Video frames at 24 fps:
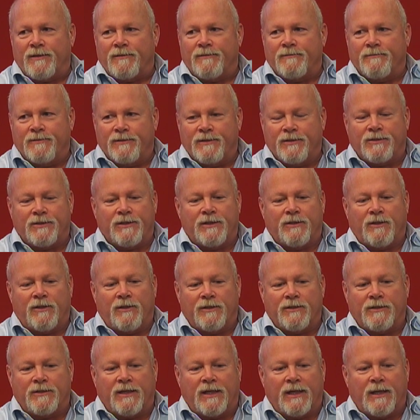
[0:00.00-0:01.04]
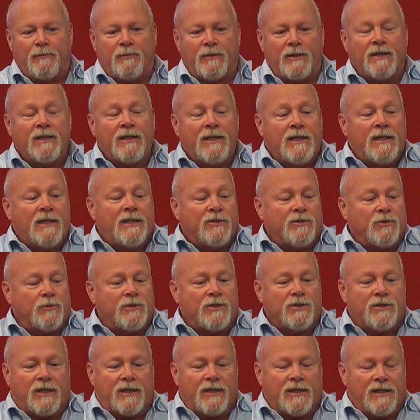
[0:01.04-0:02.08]
You see it all the time. And so
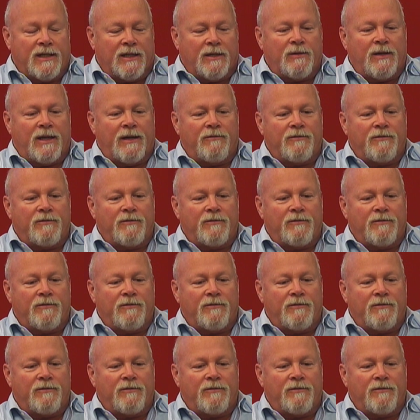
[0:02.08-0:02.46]
we just, again,